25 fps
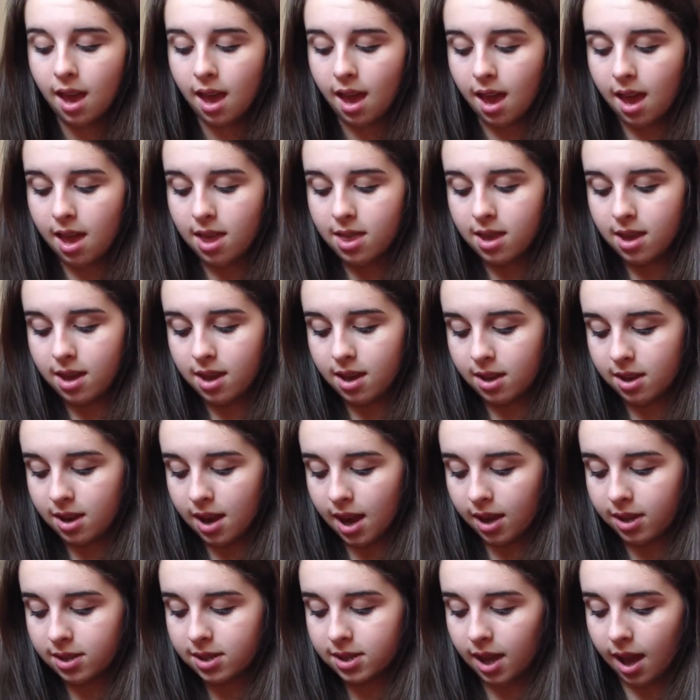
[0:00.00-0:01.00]
And then
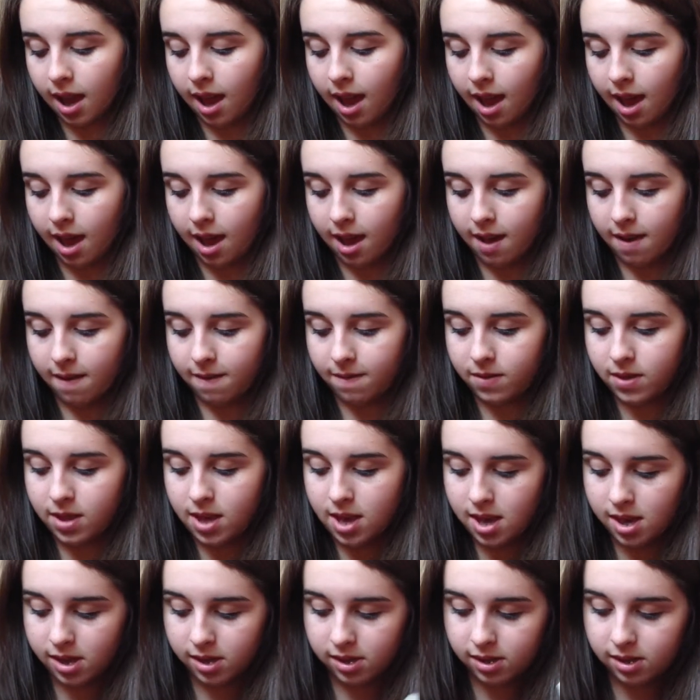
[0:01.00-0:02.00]
next I have
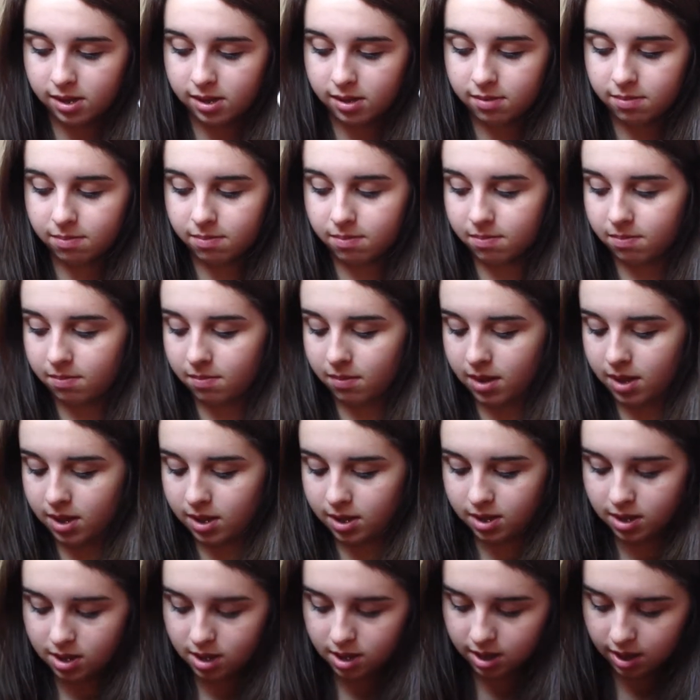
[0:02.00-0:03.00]
this
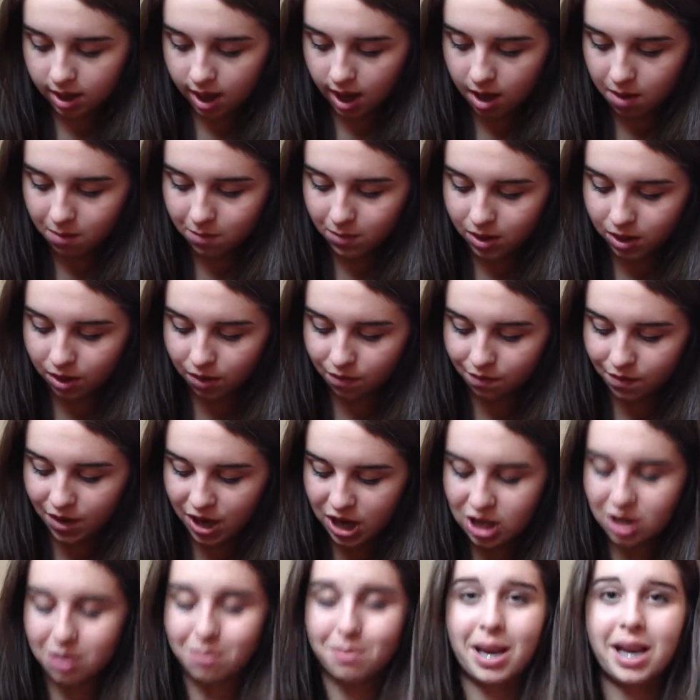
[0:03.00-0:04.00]
this just came with a
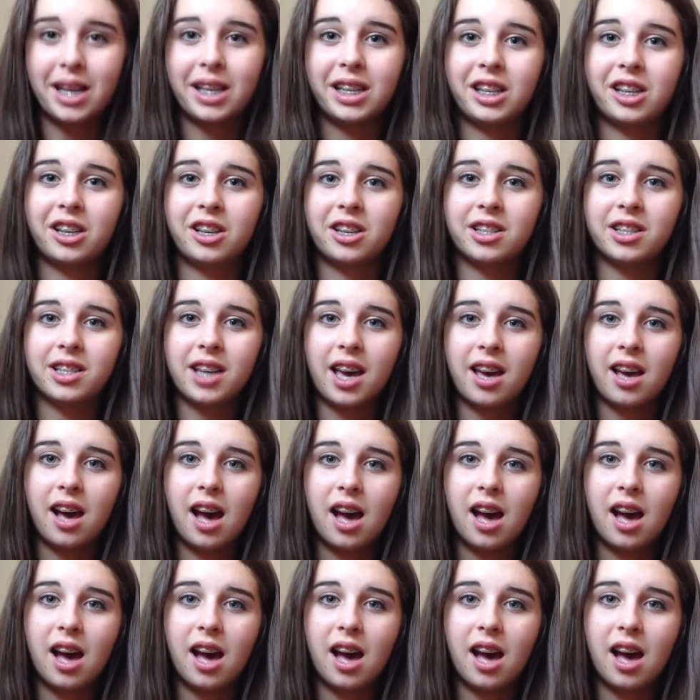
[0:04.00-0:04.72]
French manicure set.